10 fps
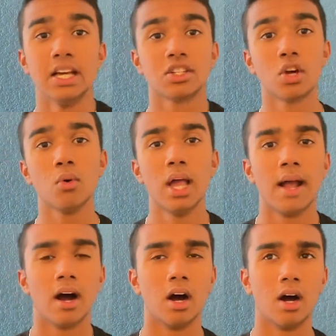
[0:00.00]
So,
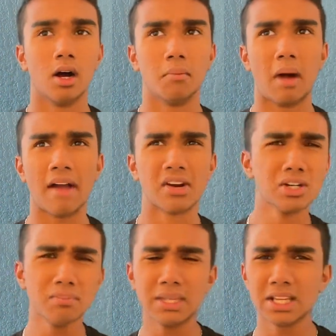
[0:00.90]
I've
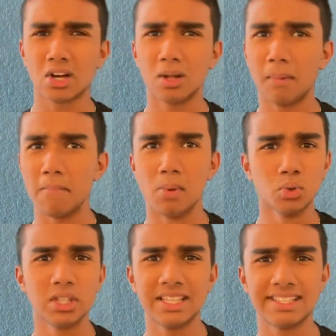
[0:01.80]
heard it being called by
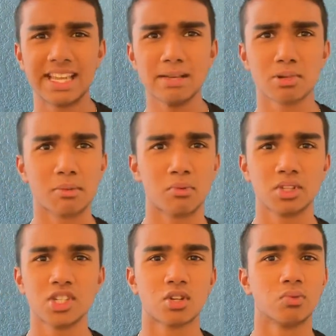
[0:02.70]
both of these names. I'm not
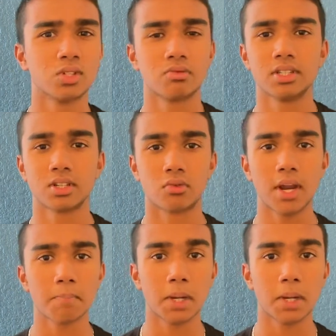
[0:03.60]
really sure which one is correct.